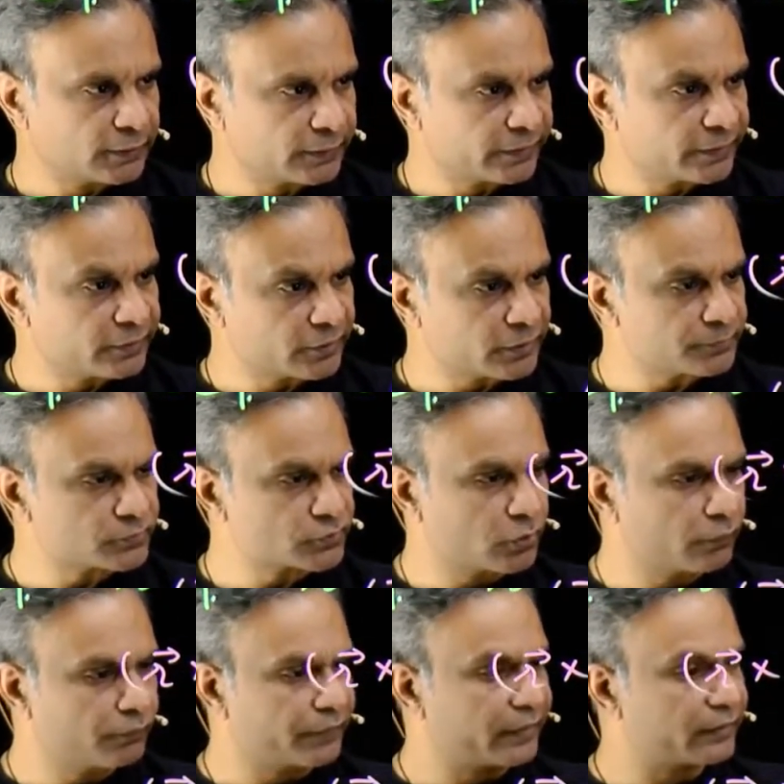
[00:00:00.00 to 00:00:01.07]
in terms
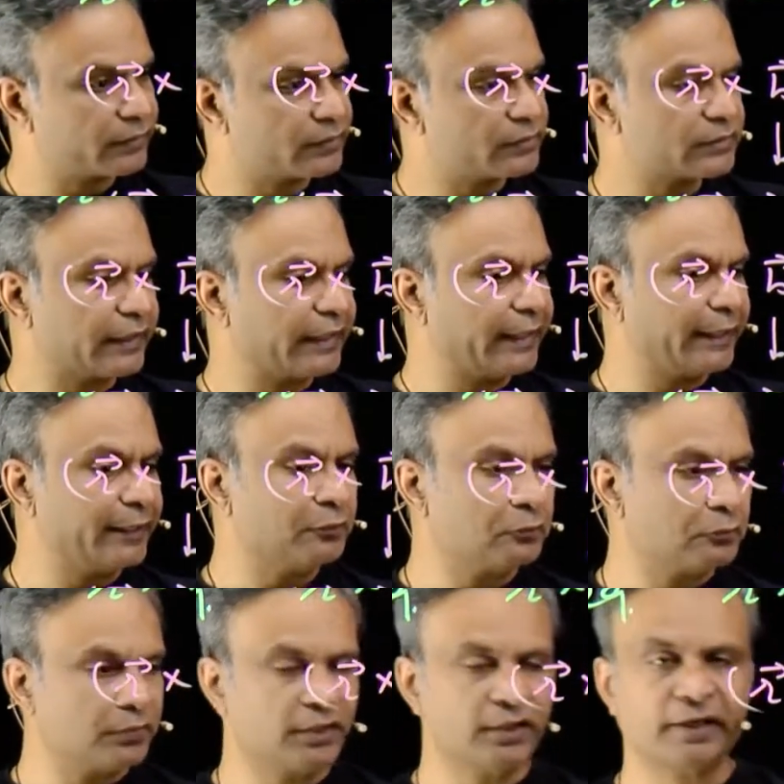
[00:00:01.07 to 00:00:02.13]
of vectors A,
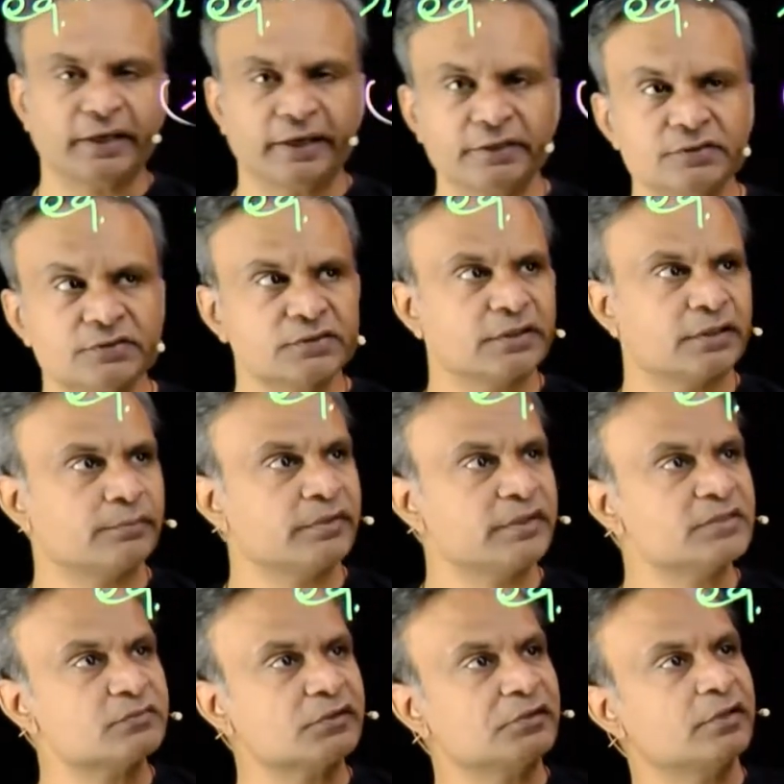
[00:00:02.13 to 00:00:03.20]
B and C. Humne
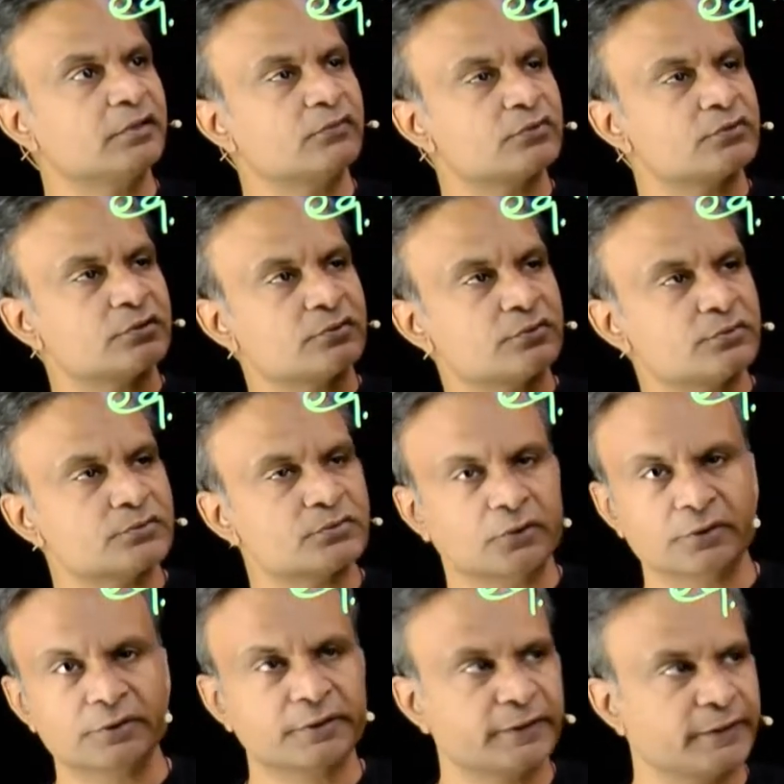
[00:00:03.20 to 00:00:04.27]
is vector equation ko
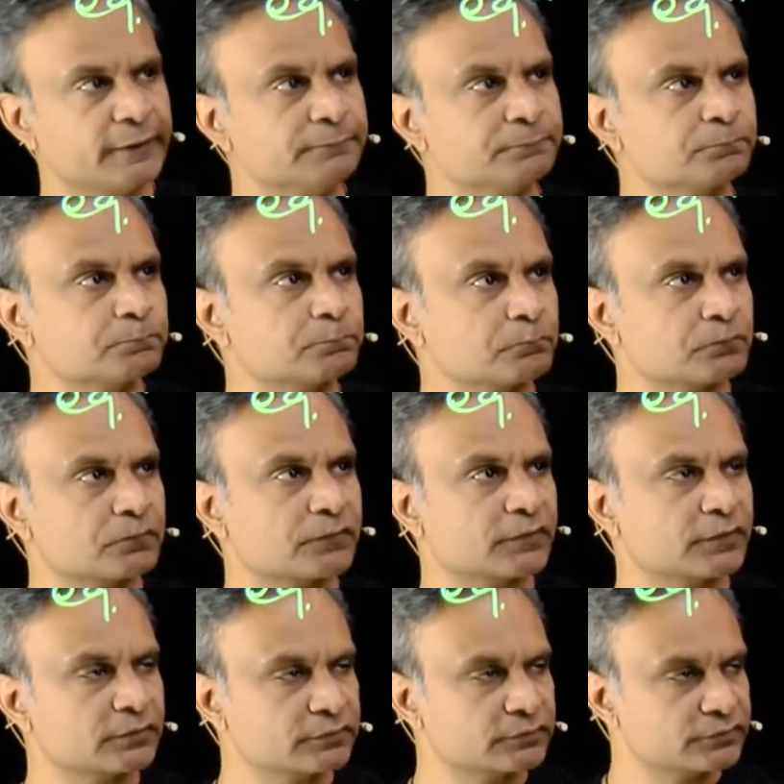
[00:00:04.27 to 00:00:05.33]
solve kiya,
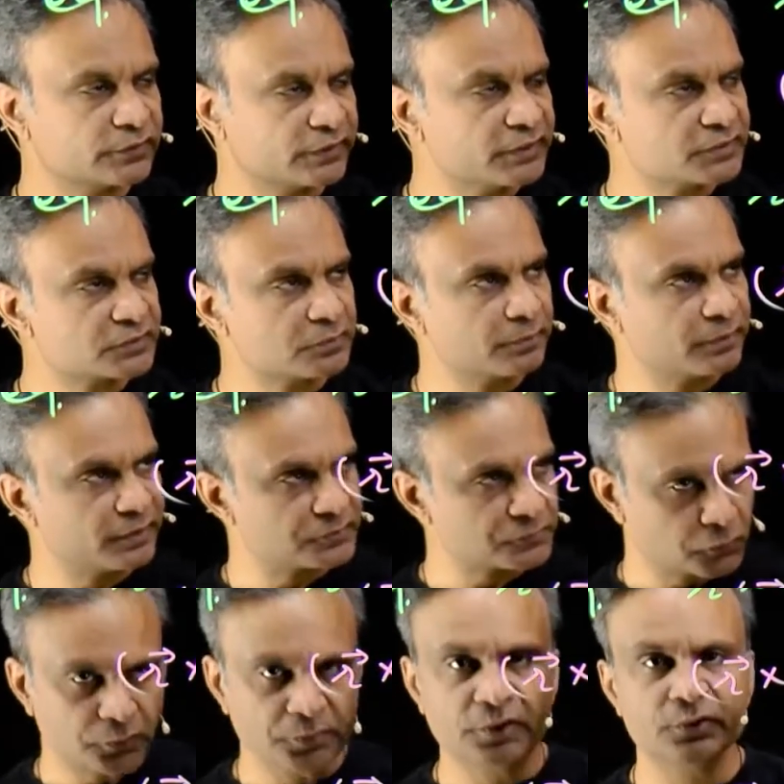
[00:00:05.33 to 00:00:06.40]
theek hai, jisme humne
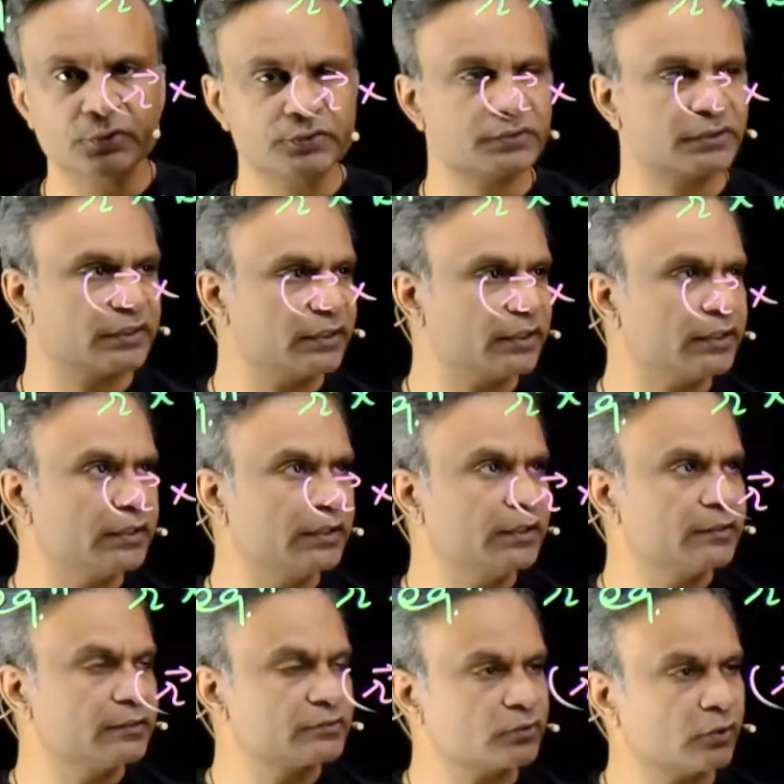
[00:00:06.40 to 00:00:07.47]
isko bhi use kiya.
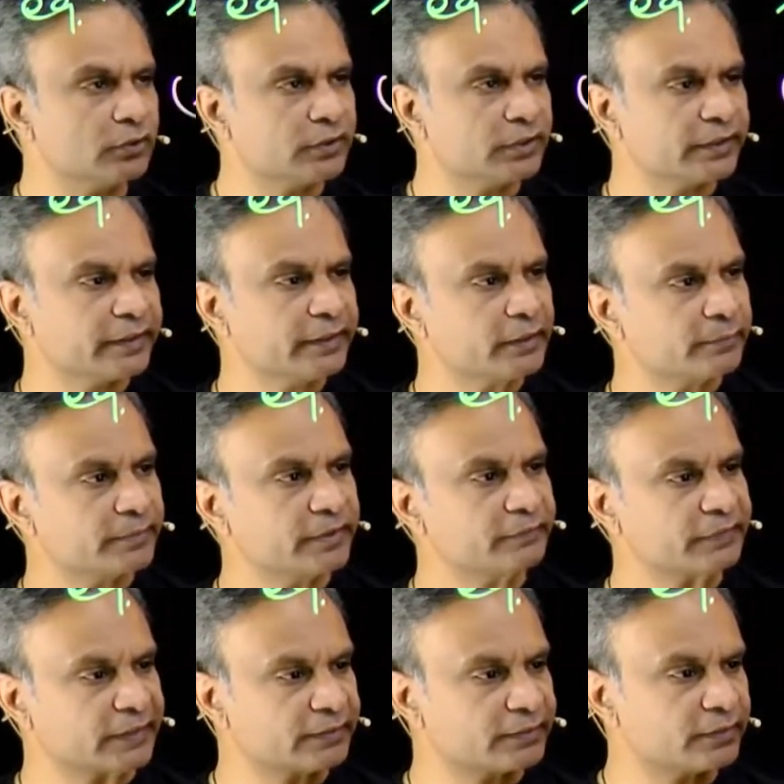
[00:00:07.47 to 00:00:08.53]
Solve karke humne
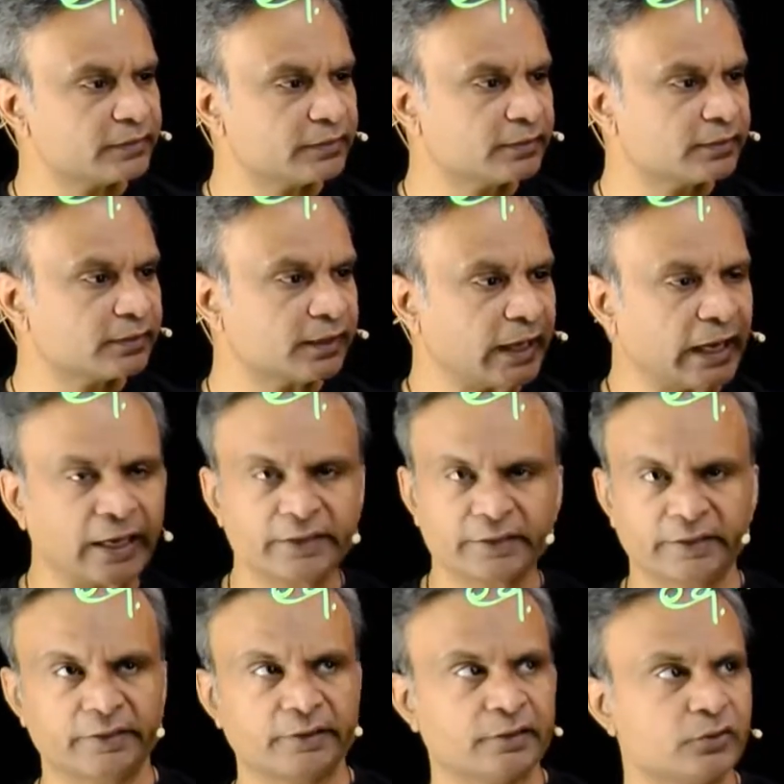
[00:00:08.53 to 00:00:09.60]
vector R
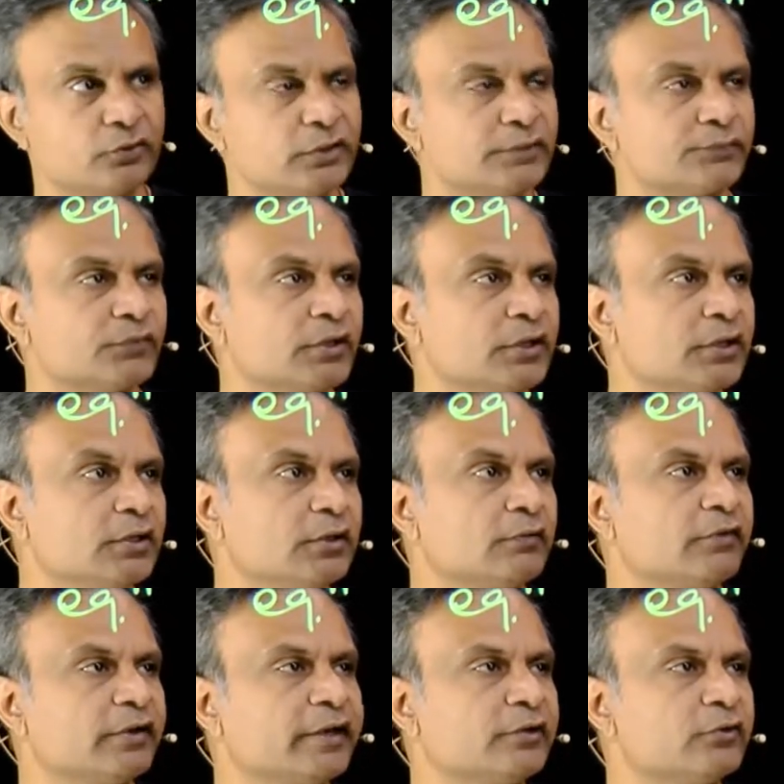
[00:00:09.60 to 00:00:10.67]
nikala. Okay,
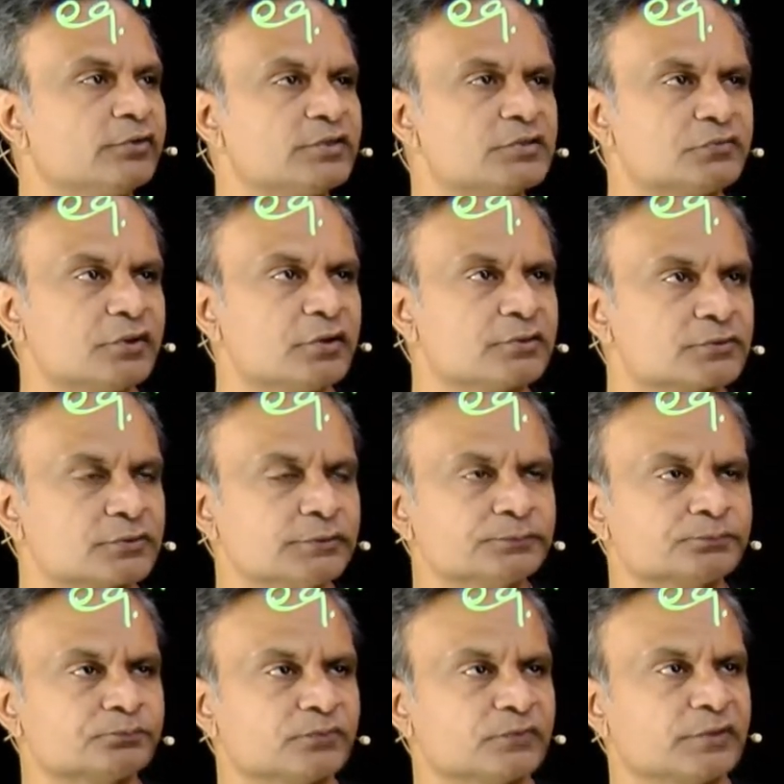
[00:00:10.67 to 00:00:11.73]
we can do this way also,
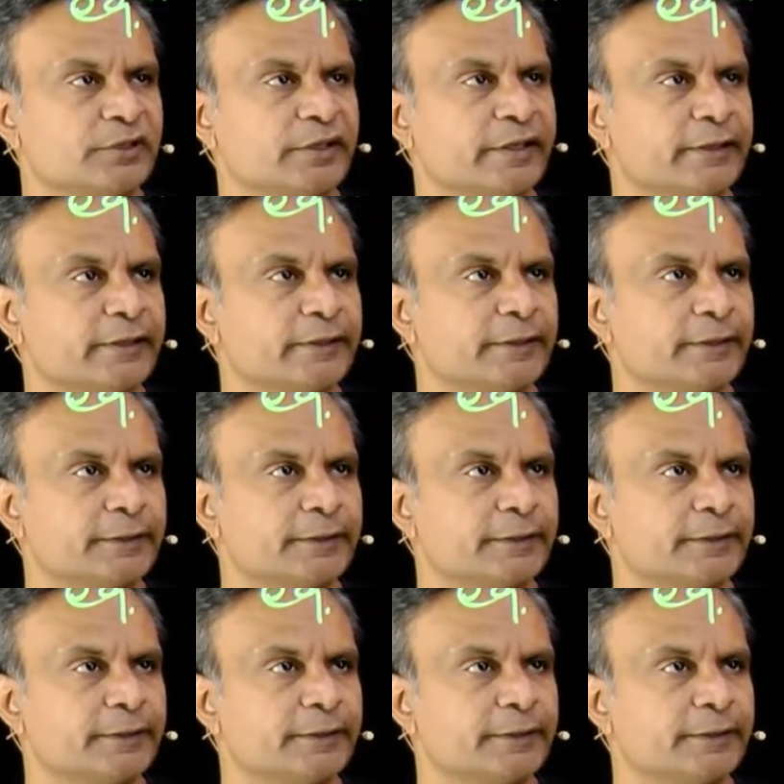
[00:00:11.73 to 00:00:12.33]
like